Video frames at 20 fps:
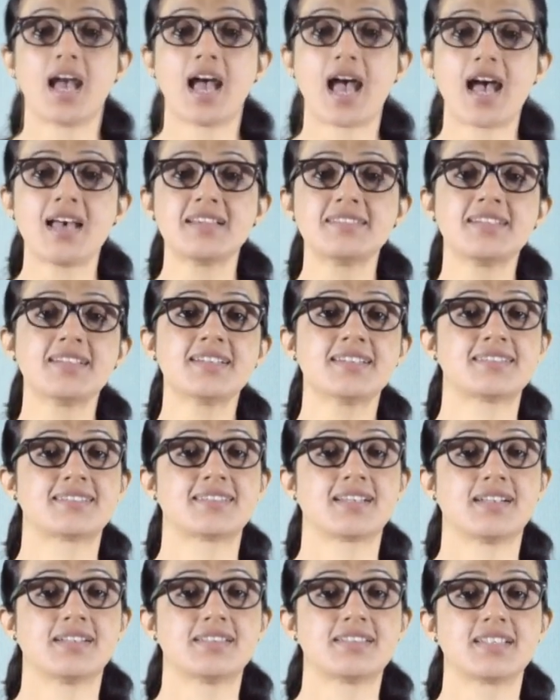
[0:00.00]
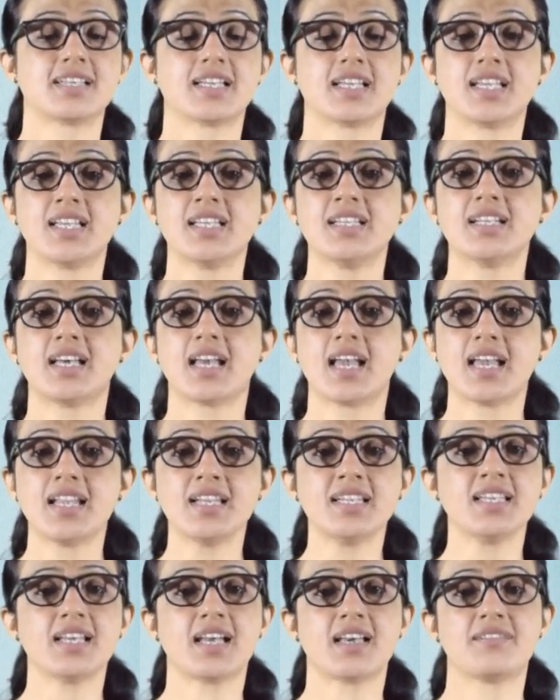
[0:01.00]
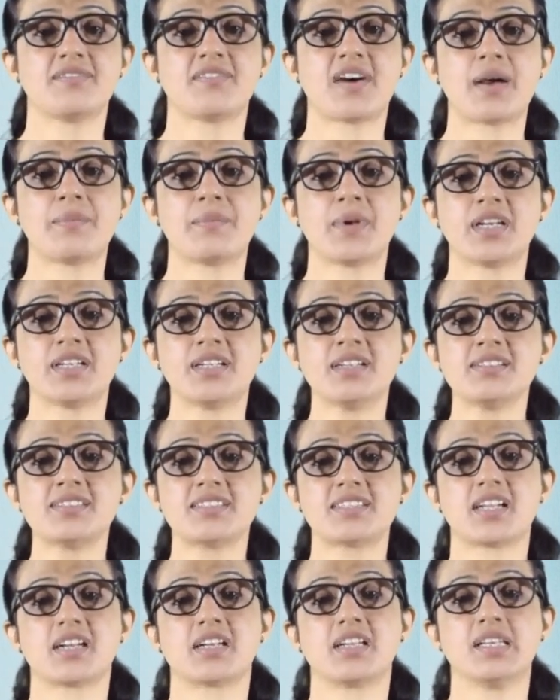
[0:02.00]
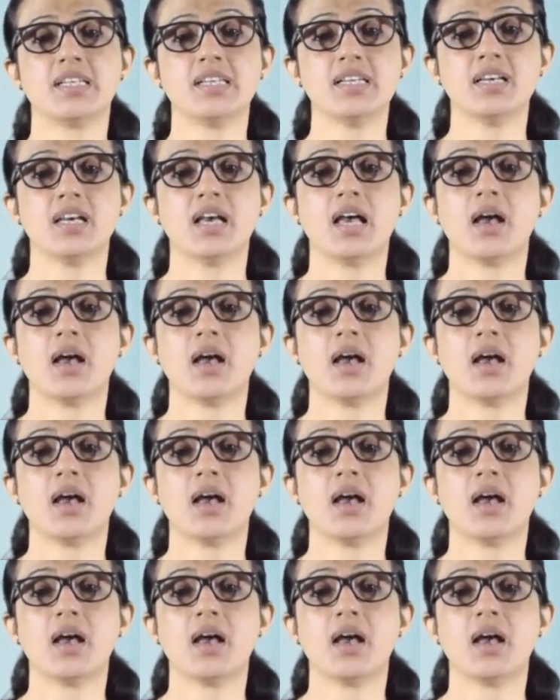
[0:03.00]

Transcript: As a result, in any environmental study,